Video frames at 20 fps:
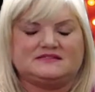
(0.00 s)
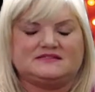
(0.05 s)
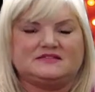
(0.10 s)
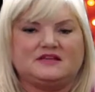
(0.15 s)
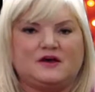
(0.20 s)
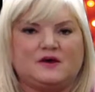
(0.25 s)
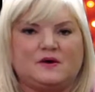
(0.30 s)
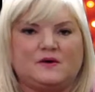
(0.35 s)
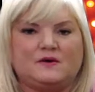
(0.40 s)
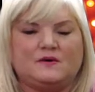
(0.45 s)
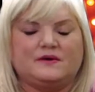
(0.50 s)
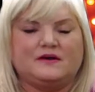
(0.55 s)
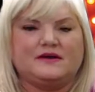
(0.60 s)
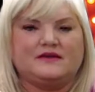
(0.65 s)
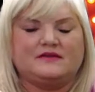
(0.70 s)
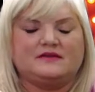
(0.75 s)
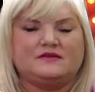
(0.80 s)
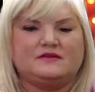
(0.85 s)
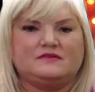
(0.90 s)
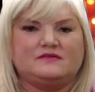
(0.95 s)
So
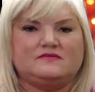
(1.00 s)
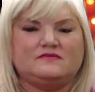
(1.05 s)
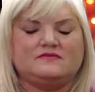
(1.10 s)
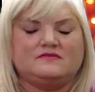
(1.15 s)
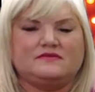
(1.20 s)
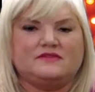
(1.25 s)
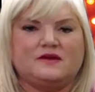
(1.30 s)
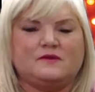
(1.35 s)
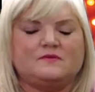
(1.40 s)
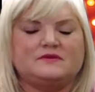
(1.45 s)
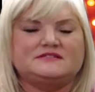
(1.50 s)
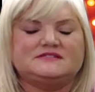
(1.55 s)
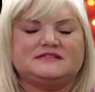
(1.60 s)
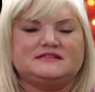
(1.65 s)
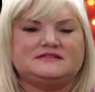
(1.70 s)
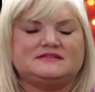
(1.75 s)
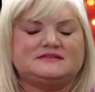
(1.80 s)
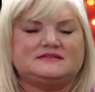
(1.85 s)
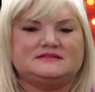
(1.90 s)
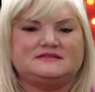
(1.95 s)
there was
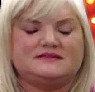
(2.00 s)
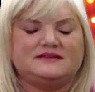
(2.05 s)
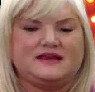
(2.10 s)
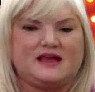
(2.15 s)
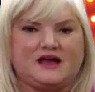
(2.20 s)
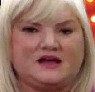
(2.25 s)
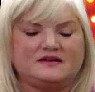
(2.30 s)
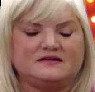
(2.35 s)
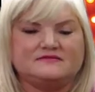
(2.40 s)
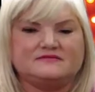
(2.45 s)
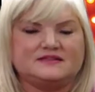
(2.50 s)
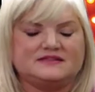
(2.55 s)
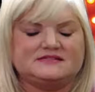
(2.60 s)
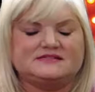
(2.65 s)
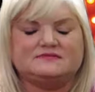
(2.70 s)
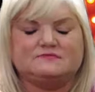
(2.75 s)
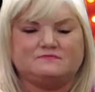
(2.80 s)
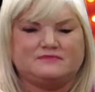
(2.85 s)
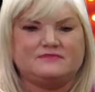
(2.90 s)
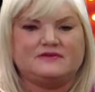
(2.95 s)
this
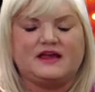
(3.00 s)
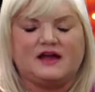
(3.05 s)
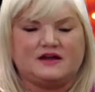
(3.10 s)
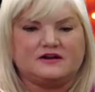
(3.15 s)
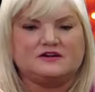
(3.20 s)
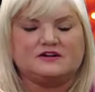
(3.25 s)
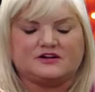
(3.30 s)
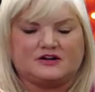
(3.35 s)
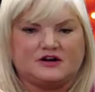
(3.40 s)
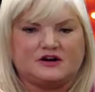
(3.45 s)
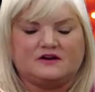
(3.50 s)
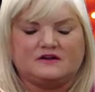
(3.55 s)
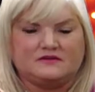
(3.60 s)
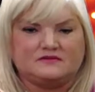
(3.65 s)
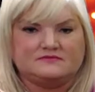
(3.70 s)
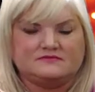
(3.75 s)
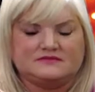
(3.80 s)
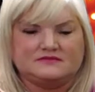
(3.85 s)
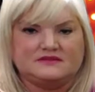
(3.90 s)
young girl,